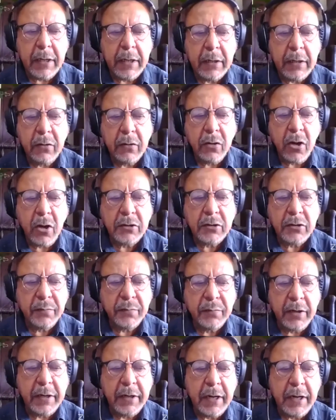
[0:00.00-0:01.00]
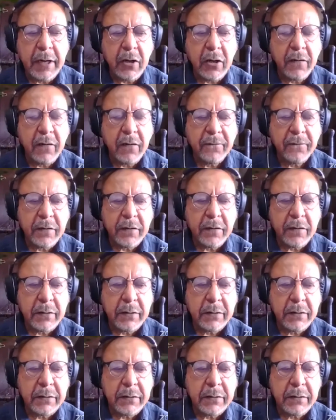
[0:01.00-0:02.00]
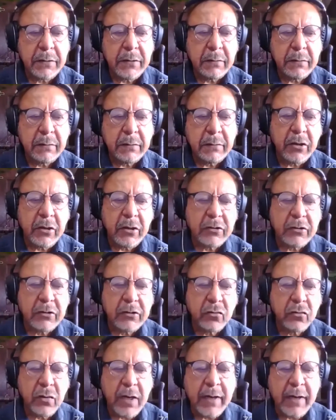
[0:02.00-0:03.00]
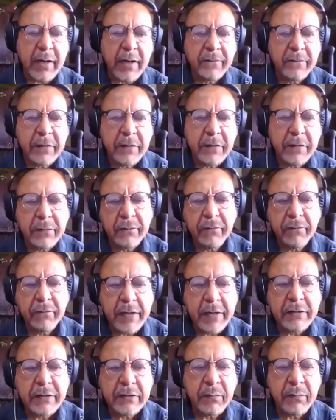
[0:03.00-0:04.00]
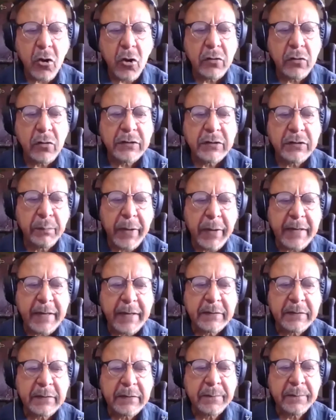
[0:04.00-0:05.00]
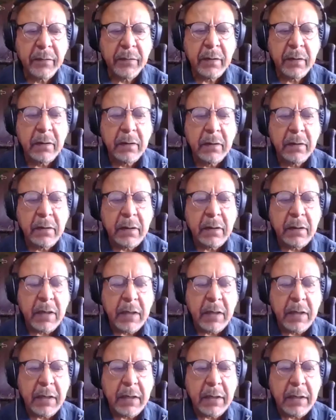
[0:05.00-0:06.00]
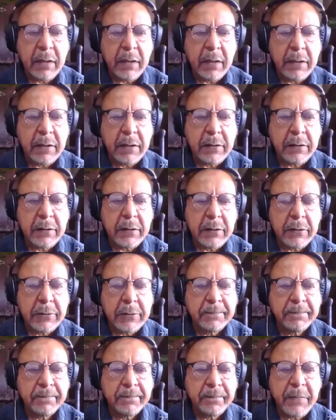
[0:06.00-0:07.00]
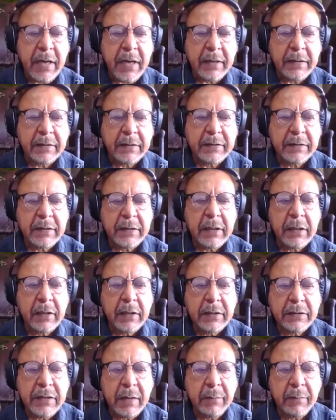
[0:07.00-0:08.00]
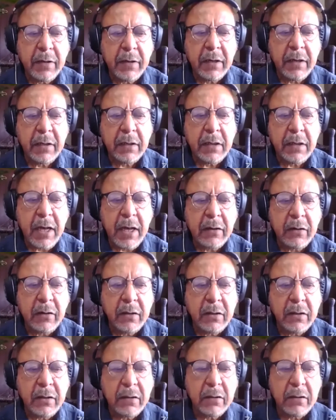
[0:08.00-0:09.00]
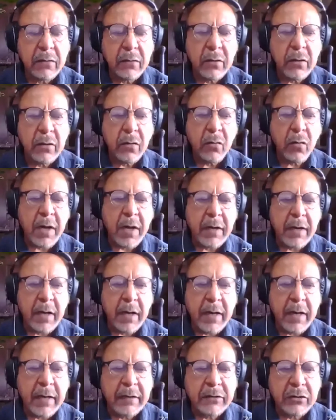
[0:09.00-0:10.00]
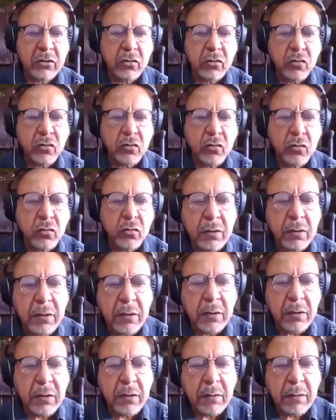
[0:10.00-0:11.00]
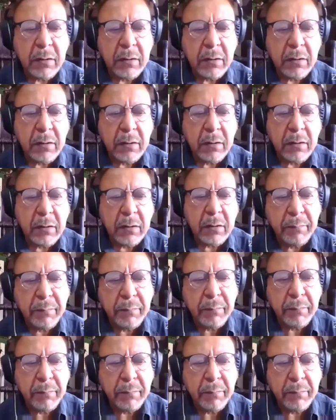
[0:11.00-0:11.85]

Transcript: or crossbreeding of because you have a very small space and uh, that's certainly something that uh, one has to uh,